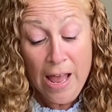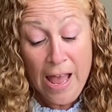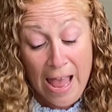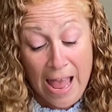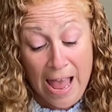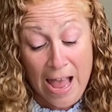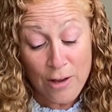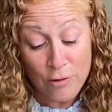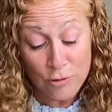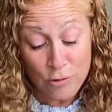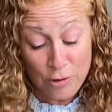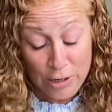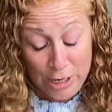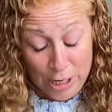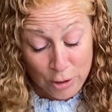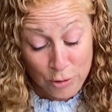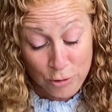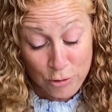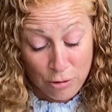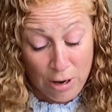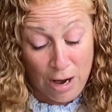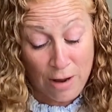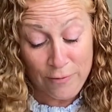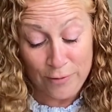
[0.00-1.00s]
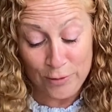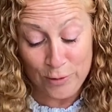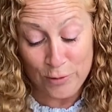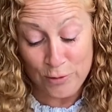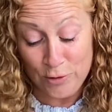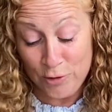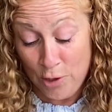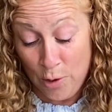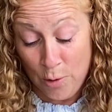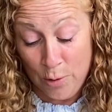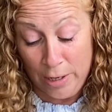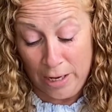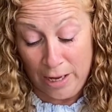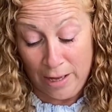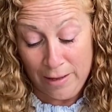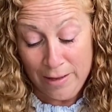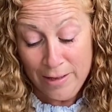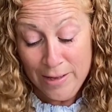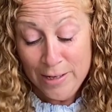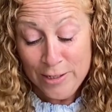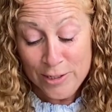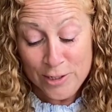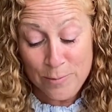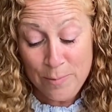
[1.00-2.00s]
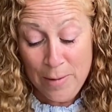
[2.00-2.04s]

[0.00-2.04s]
air traveler's yoga, to